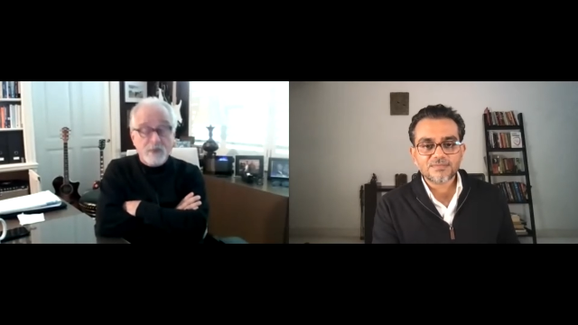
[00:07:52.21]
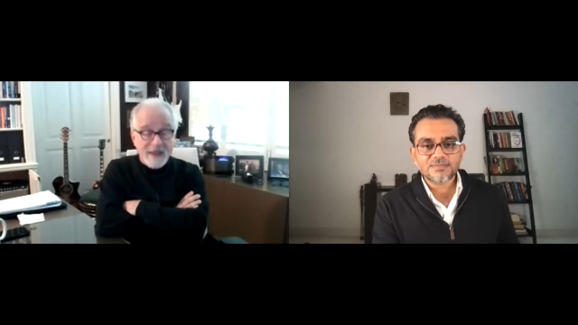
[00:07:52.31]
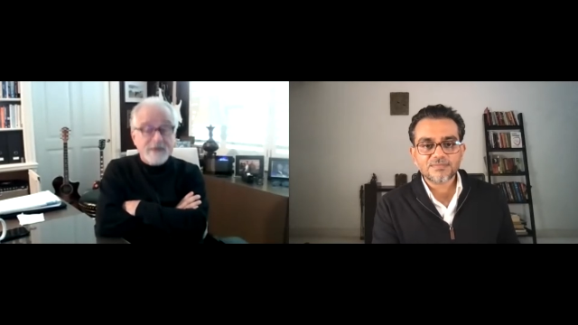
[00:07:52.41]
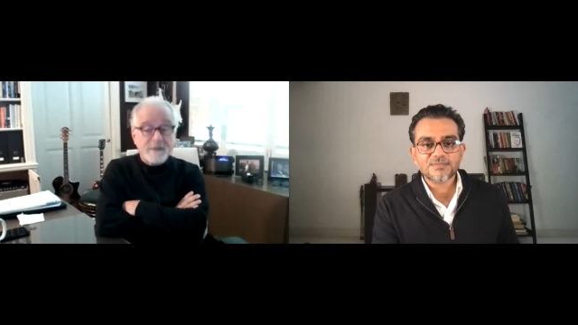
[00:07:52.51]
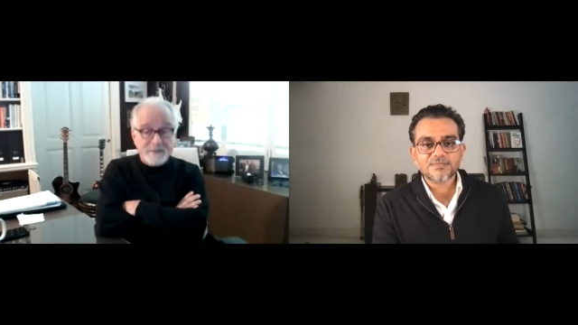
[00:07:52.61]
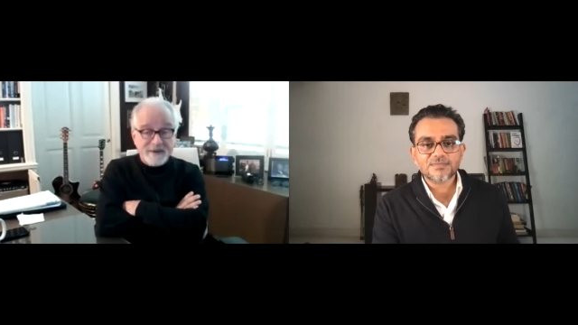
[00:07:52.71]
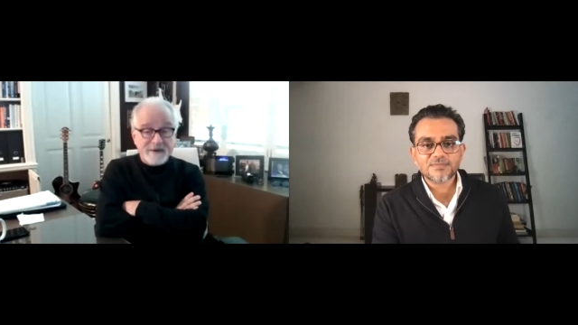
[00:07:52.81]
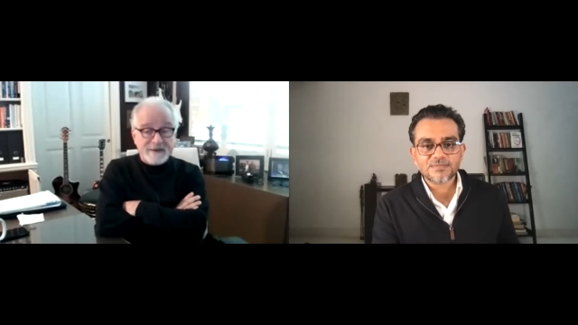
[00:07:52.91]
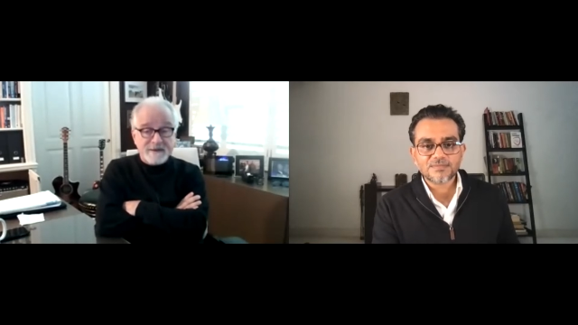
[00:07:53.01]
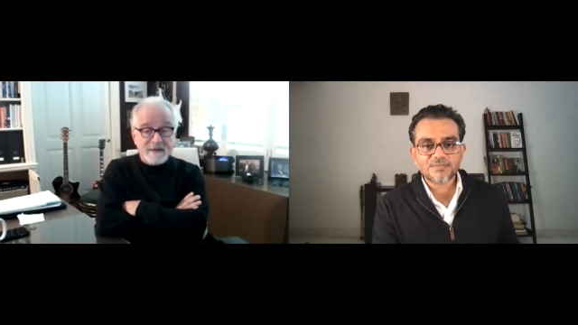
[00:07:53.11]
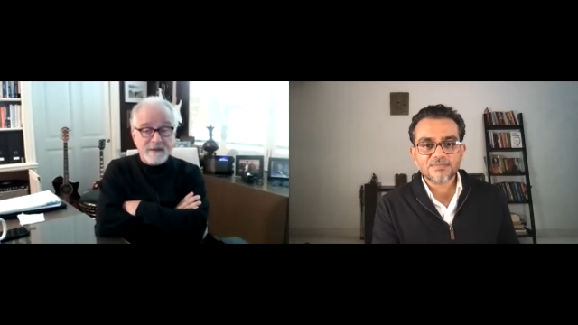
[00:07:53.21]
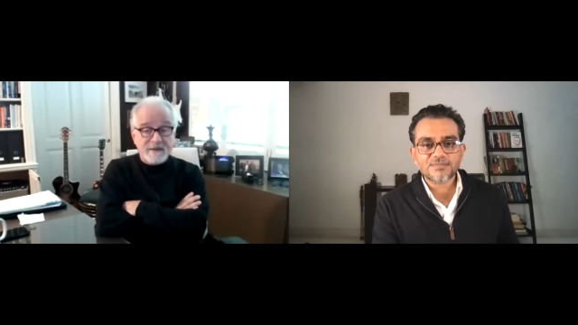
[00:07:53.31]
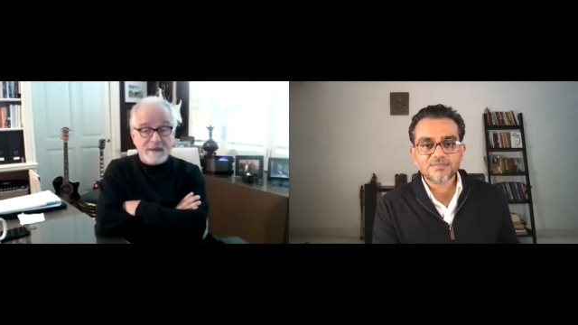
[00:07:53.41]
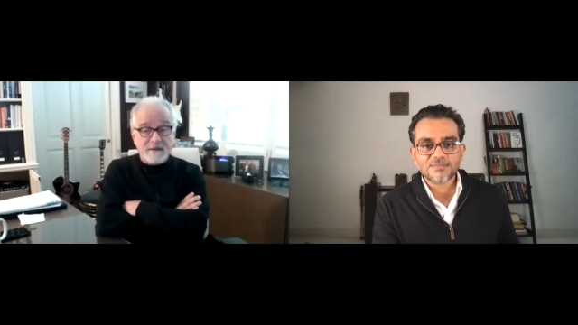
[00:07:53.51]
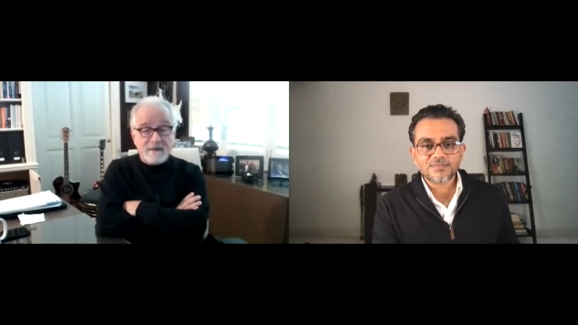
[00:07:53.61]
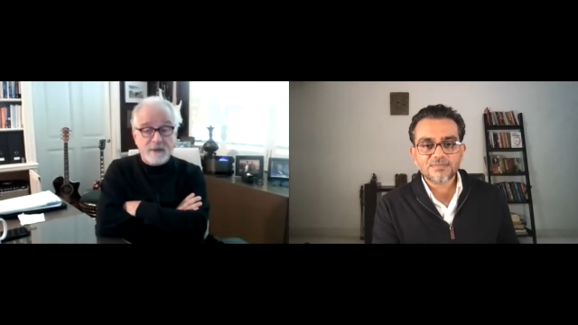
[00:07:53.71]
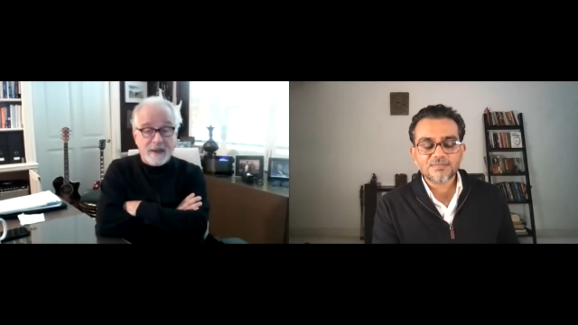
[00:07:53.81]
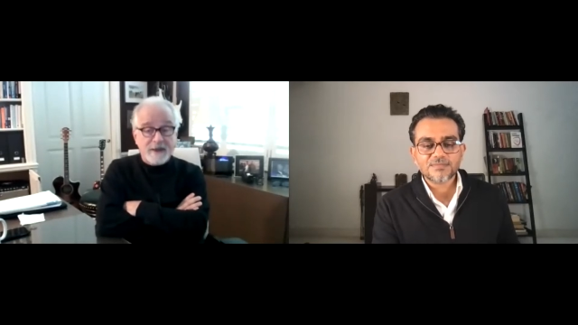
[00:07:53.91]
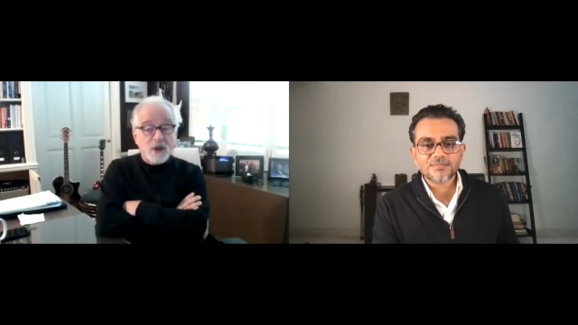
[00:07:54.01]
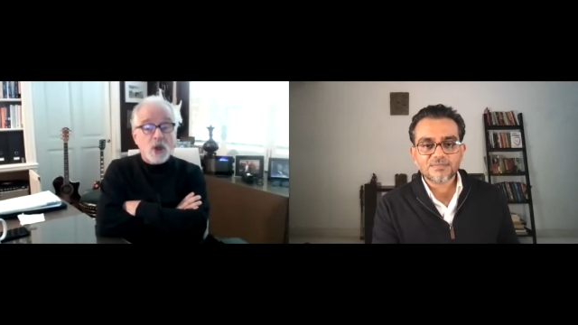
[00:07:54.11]
Speaker 1: We had to bill it. They, they
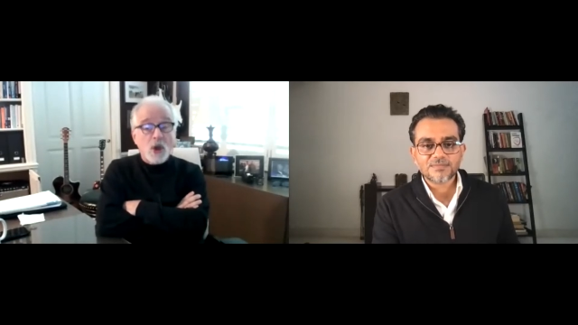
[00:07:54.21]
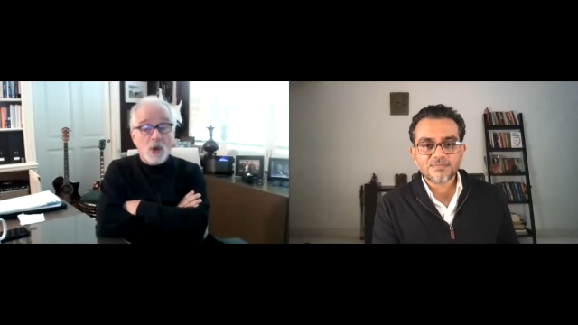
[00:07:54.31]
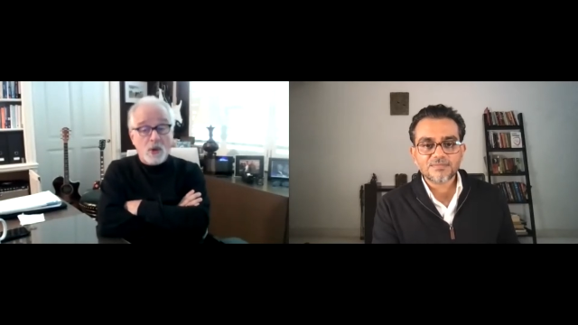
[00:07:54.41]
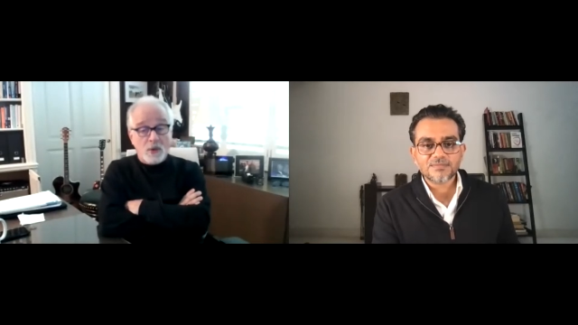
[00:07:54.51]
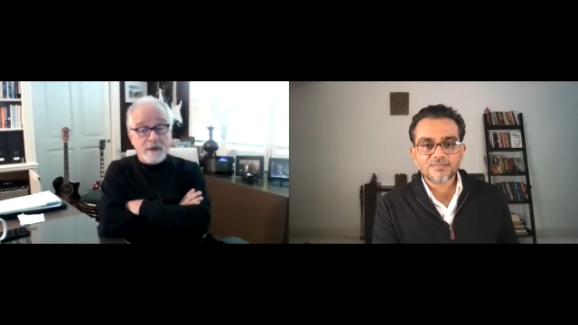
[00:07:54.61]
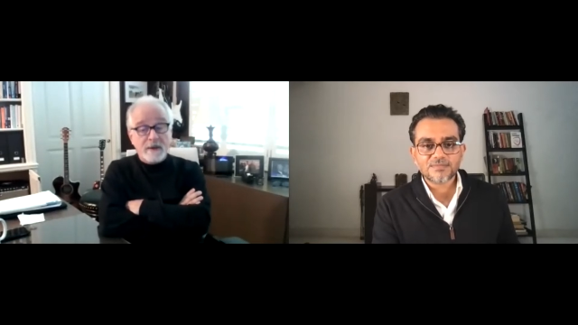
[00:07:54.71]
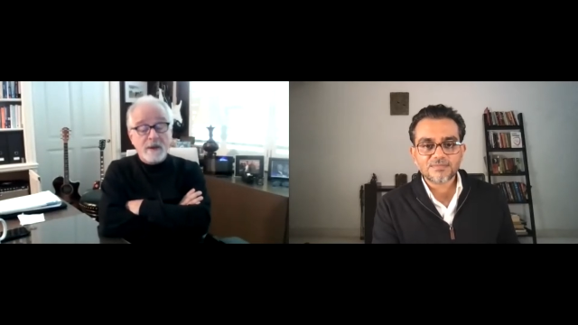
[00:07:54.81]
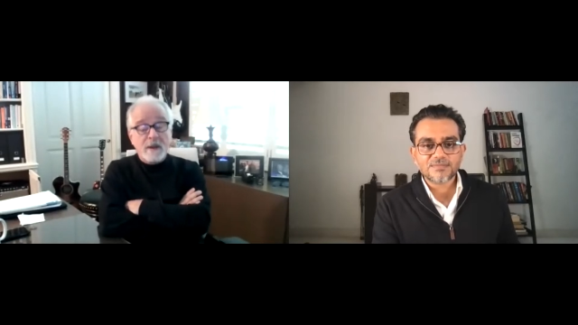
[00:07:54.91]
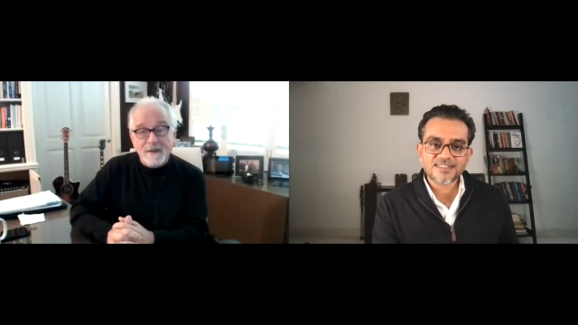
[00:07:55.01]
created a code.